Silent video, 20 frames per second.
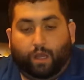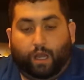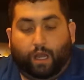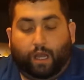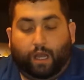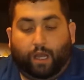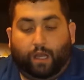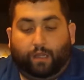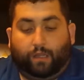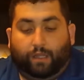
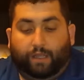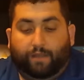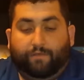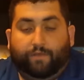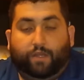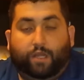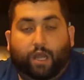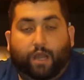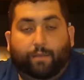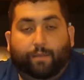Leave
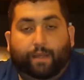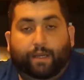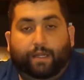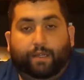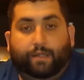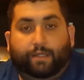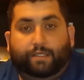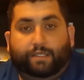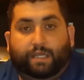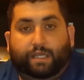a comment
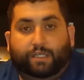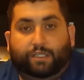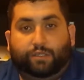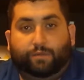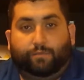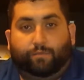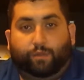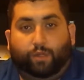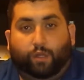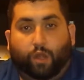in the
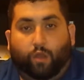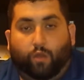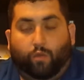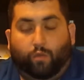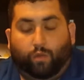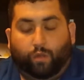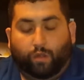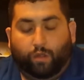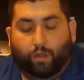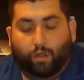section
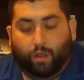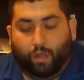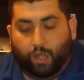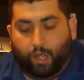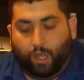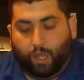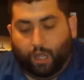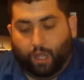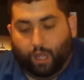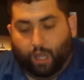below
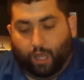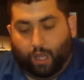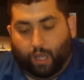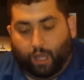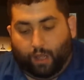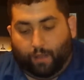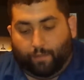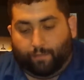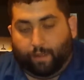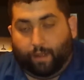
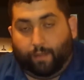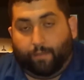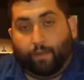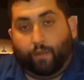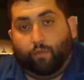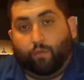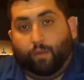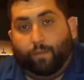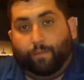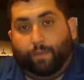
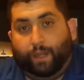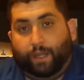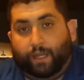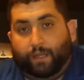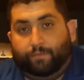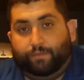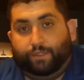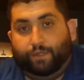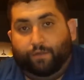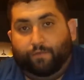about what
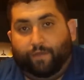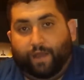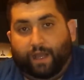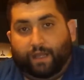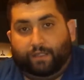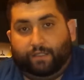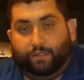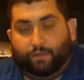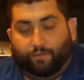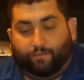pickups you've
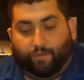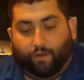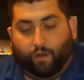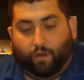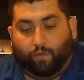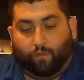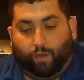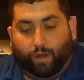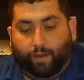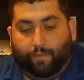had so far.
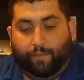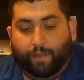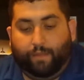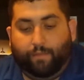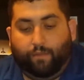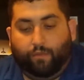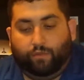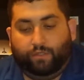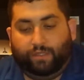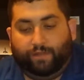What
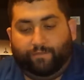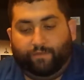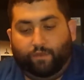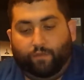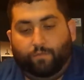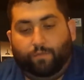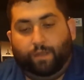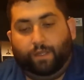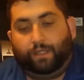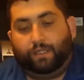Amiibos have you
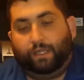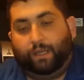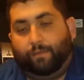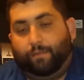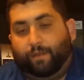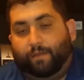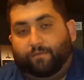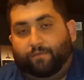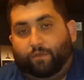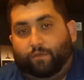picked up?
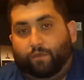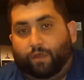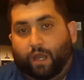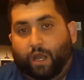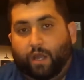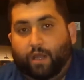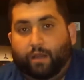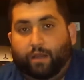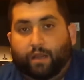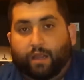Have you
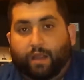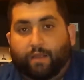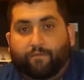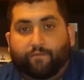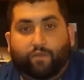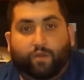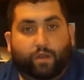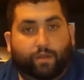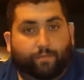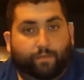got
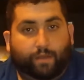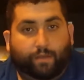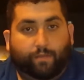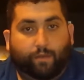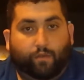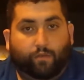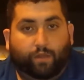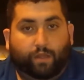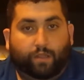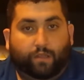every
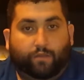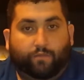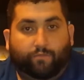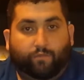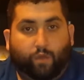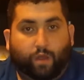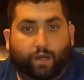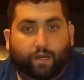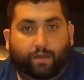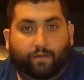Amiibo that you've
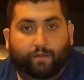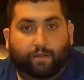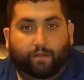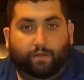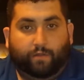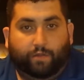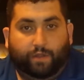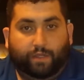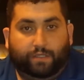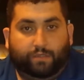wanted out
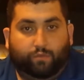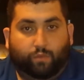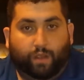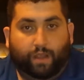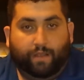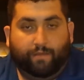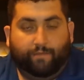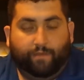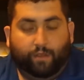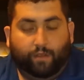of this
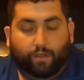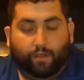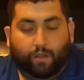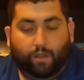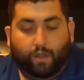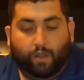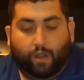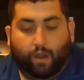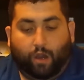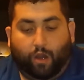wave?
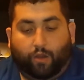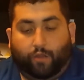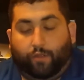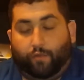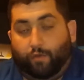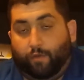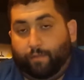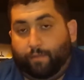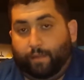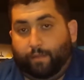Are there
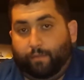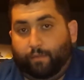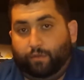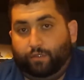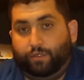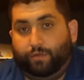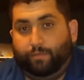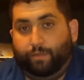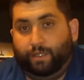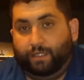Amiibos
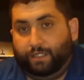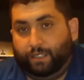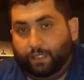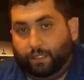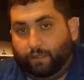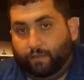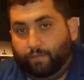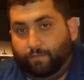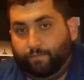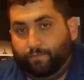you're missing?
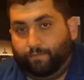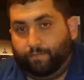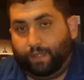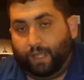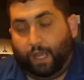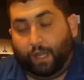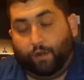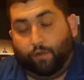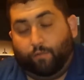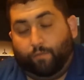
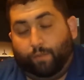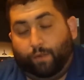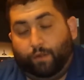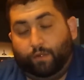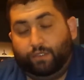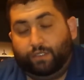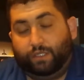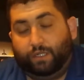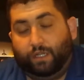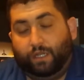I know
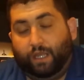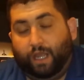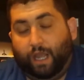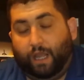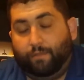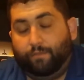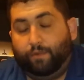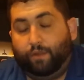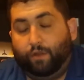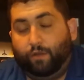personally
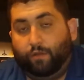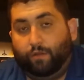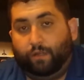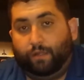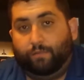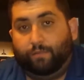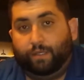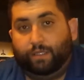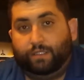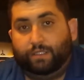I'm currently
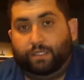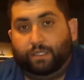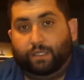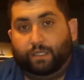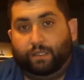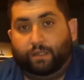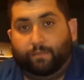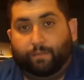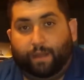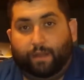
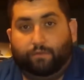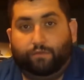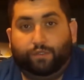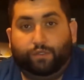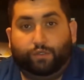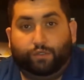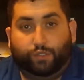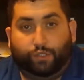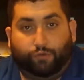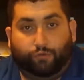missing the Bowser
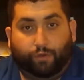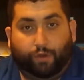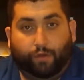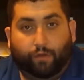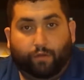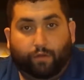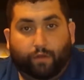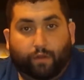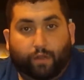Jr.